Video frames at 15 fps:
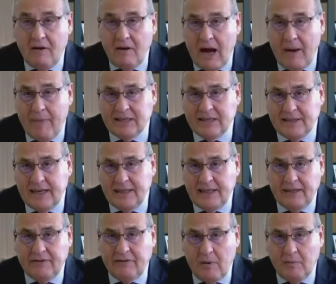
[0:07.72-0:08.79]
I must say
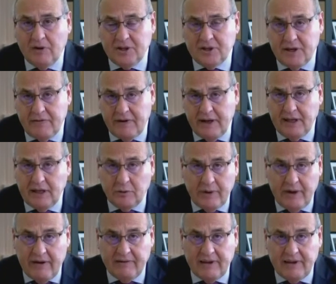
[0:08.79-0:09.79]
that from the survey that we have